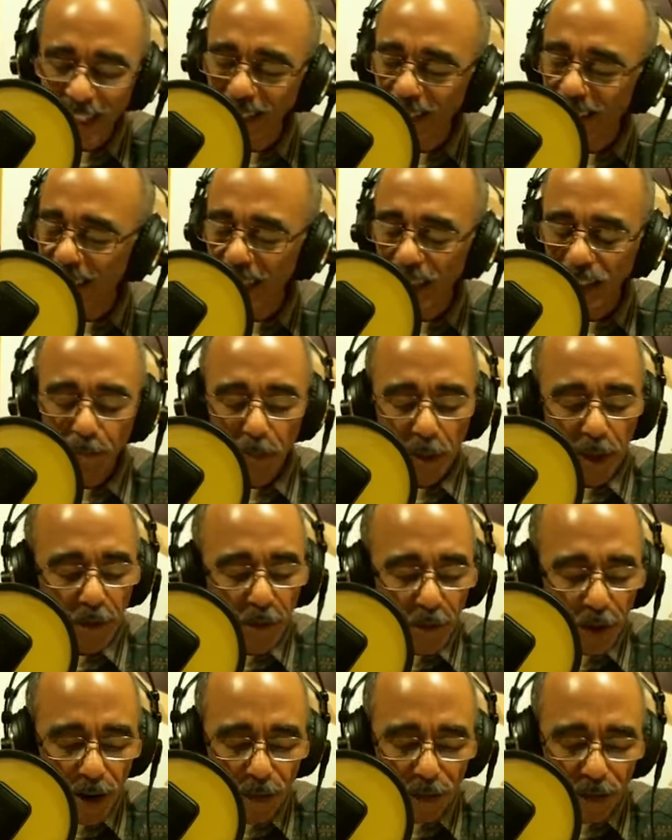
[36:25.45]
You see, it's been
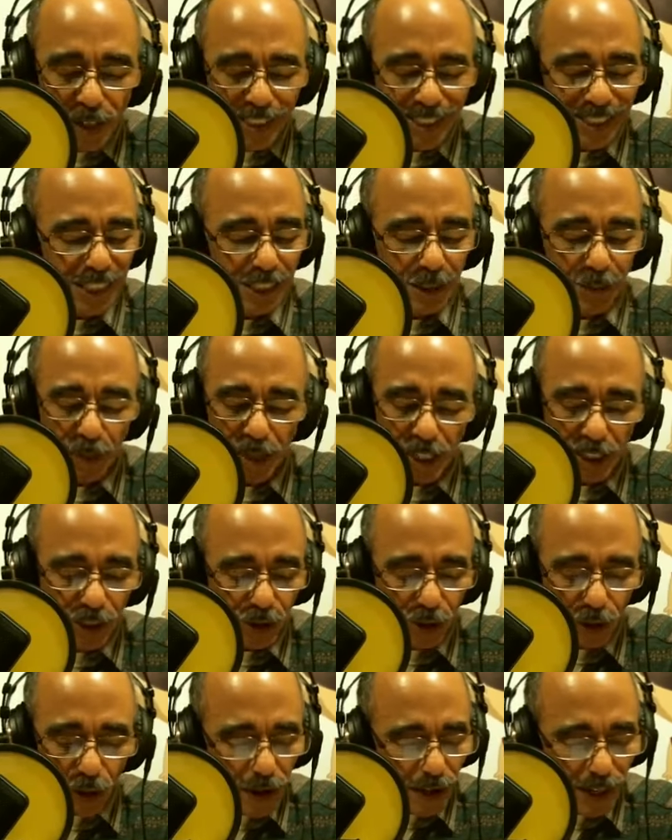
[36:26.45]
referenced, it's been
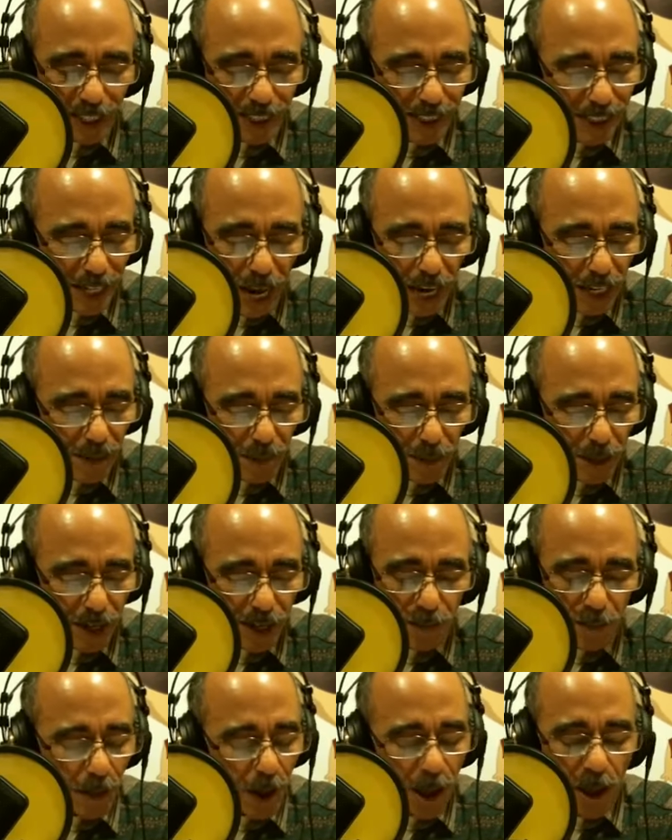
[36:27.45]
historically
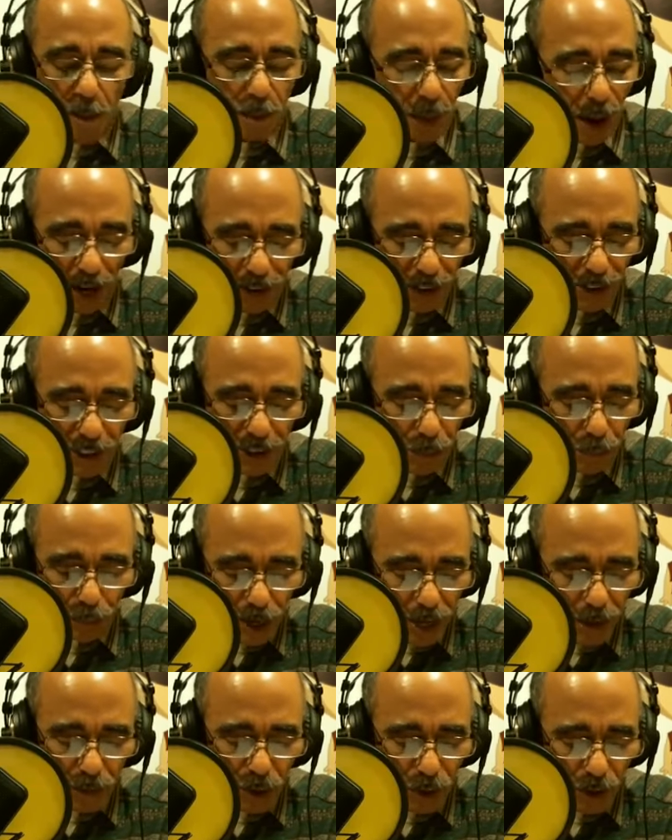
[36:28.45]
documented by the
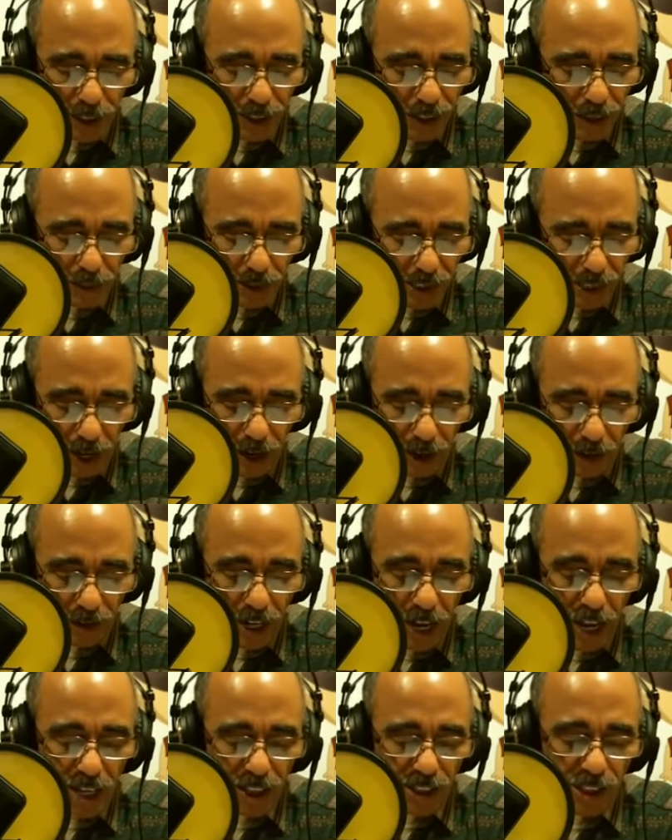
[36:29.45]
Supreme Court themselves.
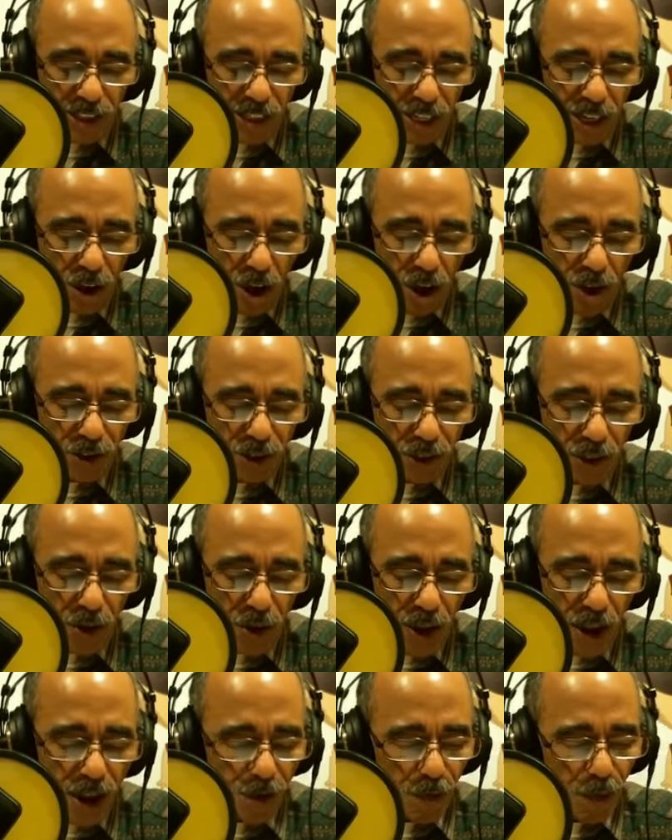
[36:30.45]
See also
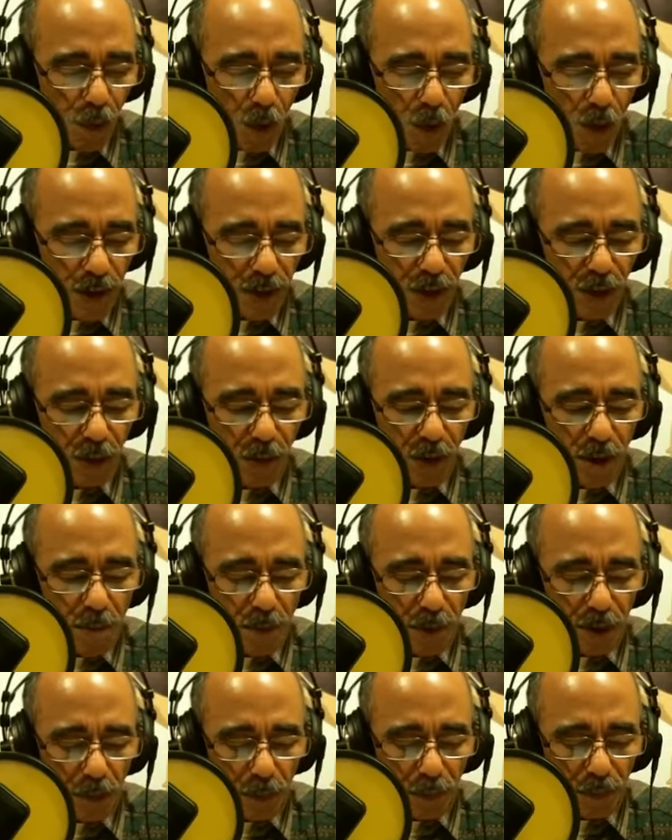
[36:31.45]
F. Wharton
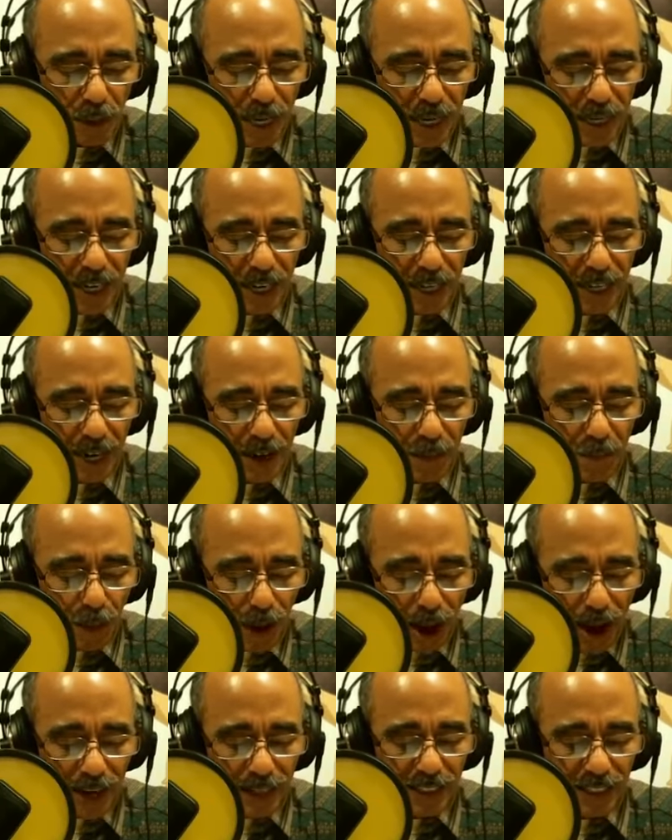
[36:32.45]
Criminal Pleading and
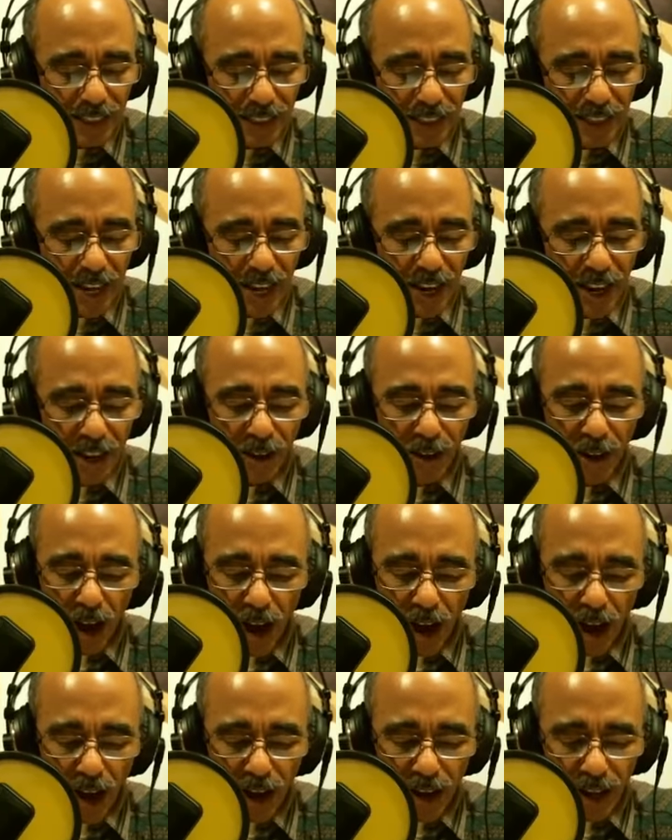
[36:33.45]
Practice,
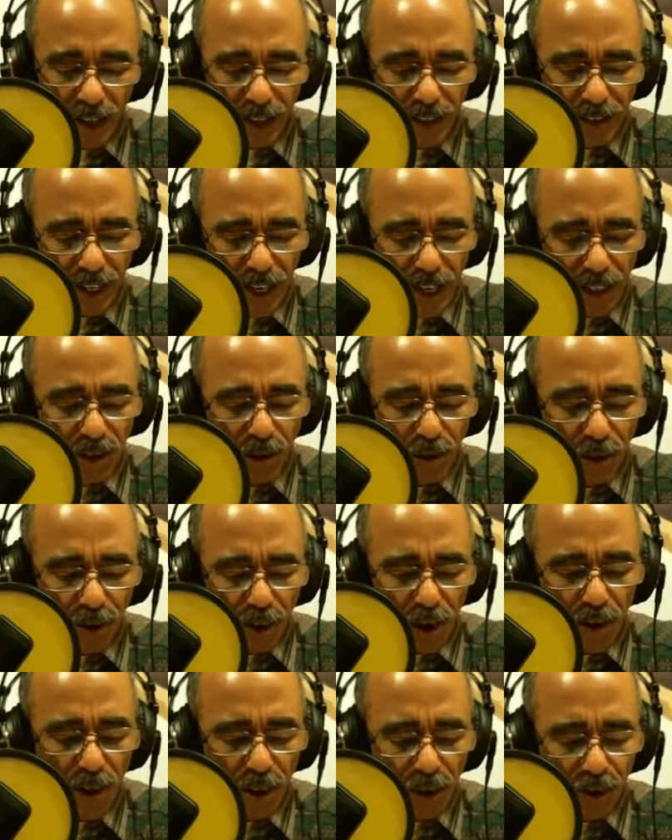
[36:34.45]
uh, uh, issue
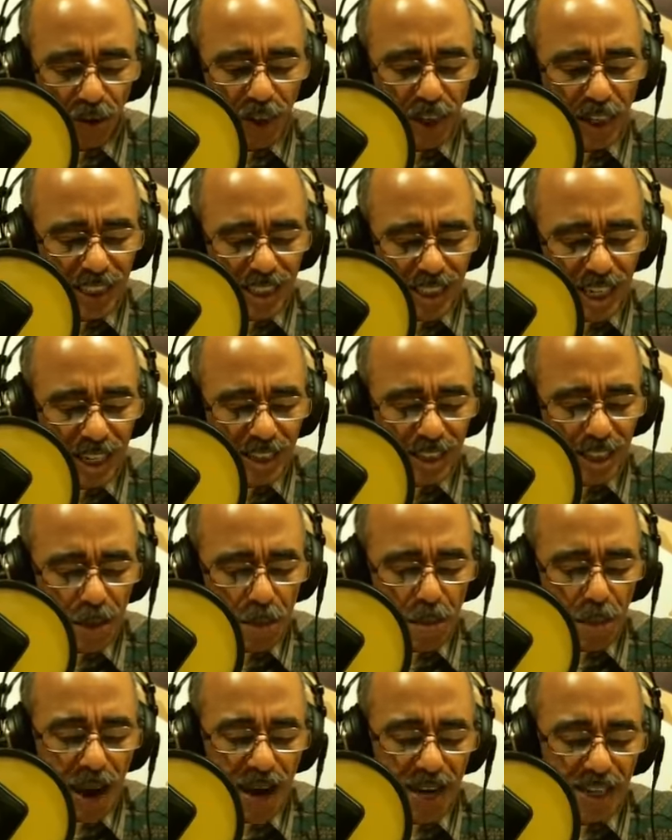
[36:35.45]
30, 360,
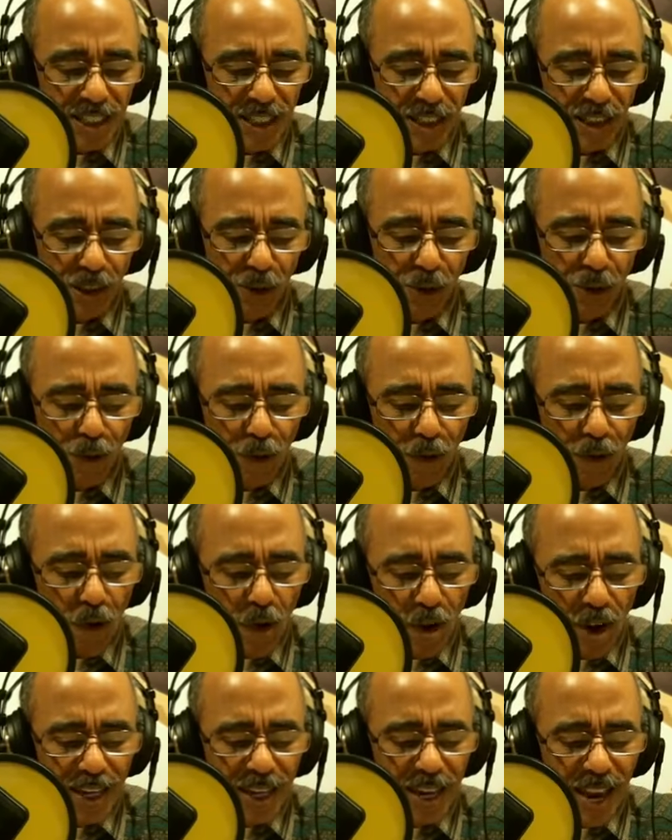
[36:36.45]
pages
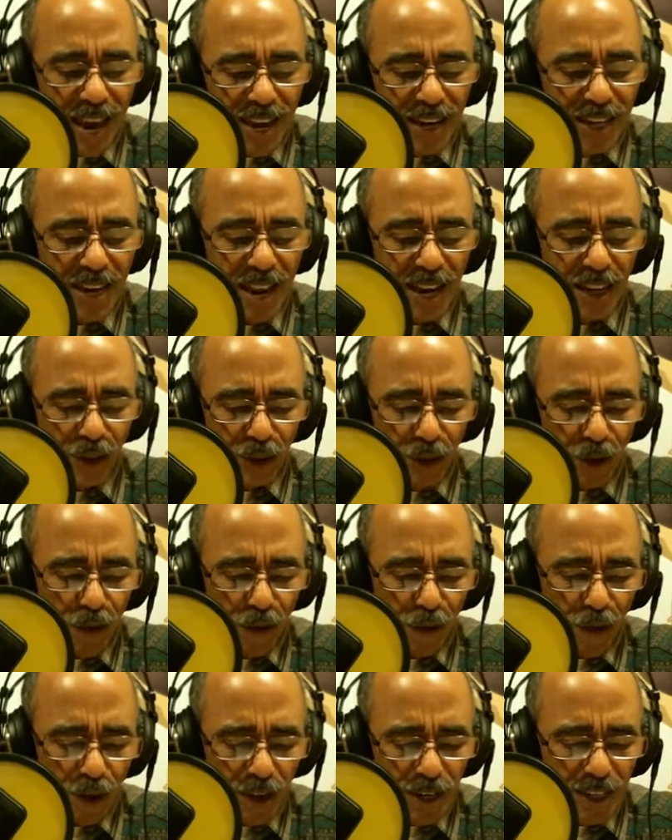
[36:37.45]
248 and
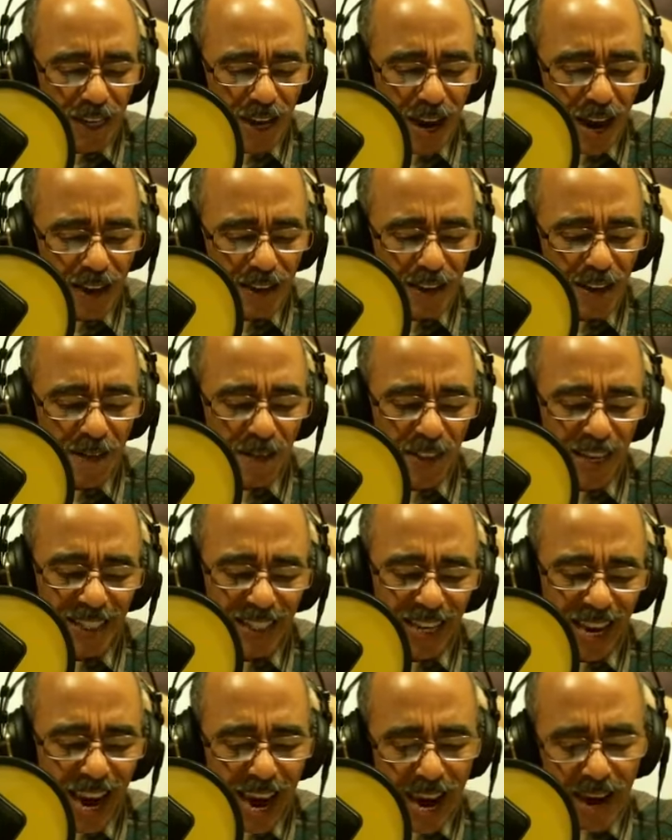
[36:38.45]
249 in
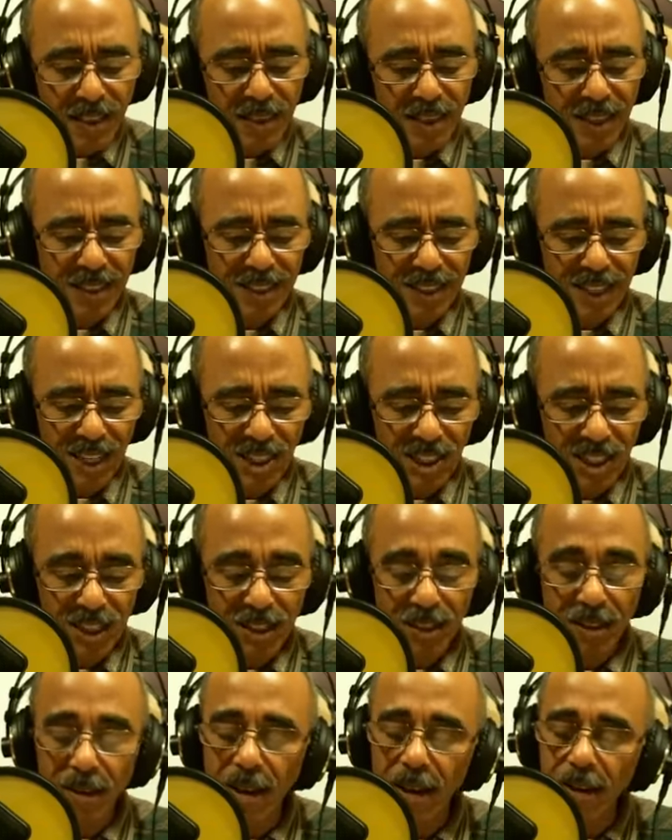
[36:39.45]
the 8th
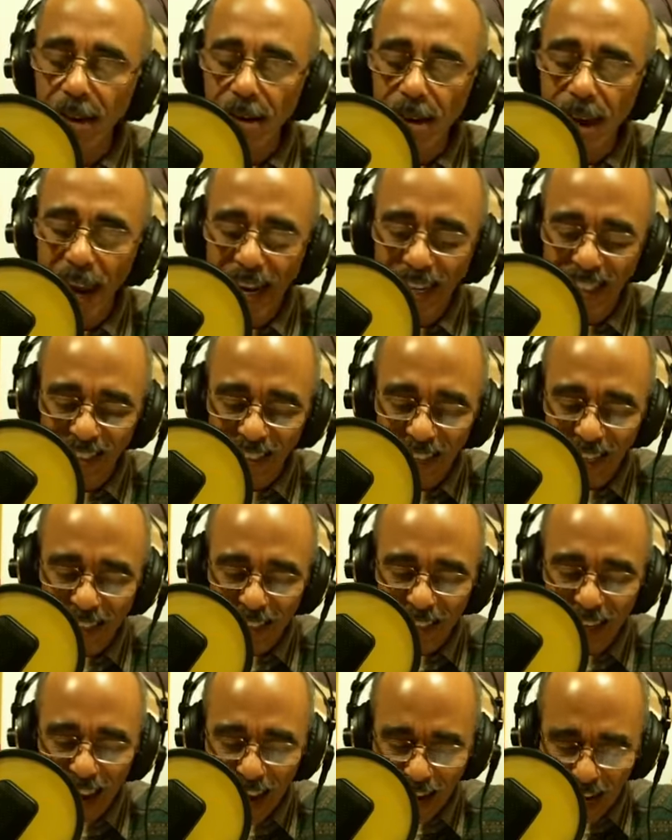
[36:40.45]
edition,
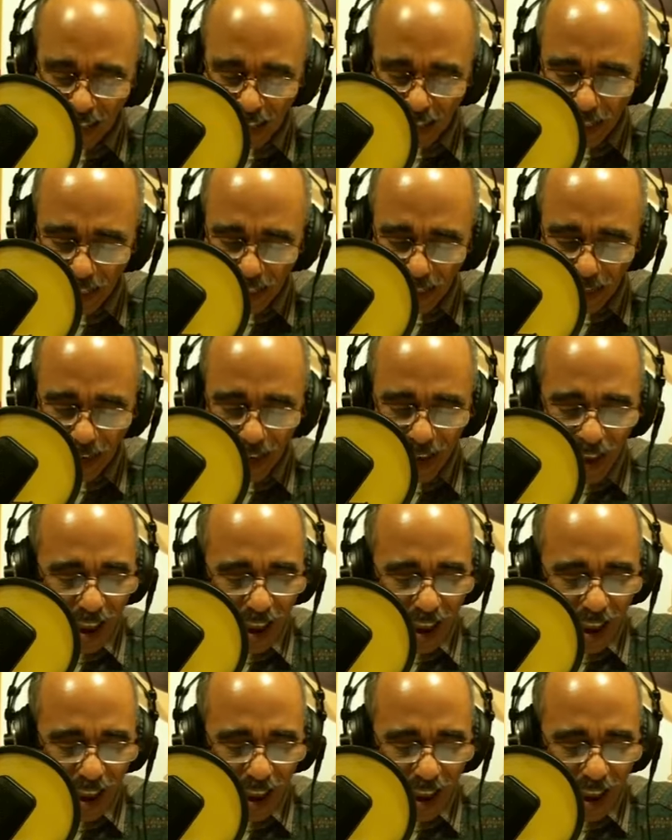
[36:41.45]
1880.